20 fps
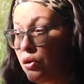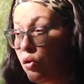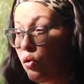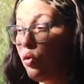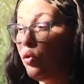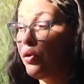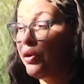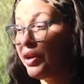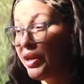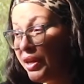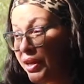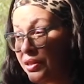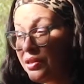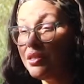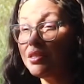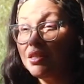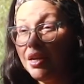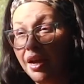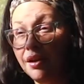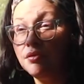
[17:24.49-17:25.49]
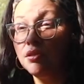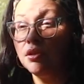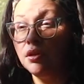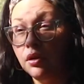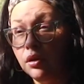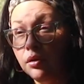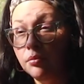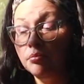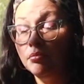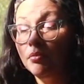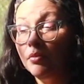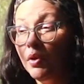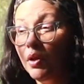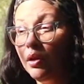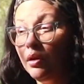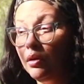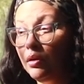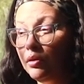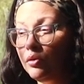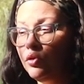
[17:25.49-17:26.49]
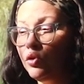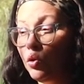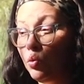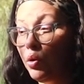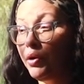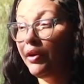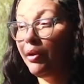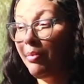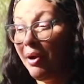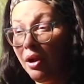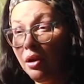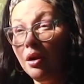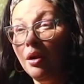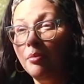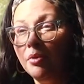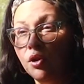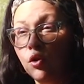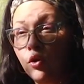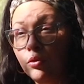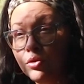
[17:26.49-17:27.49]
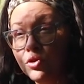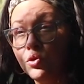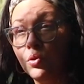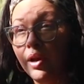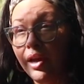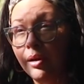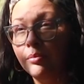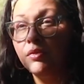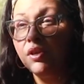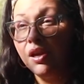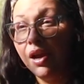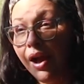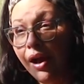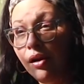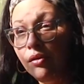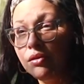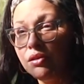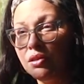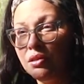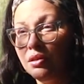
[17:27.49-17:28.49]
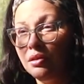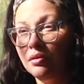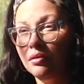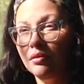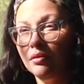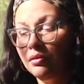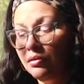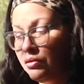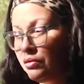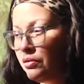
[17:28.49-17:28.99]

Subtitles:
or he doesn't have to worry about coming home to an empty house and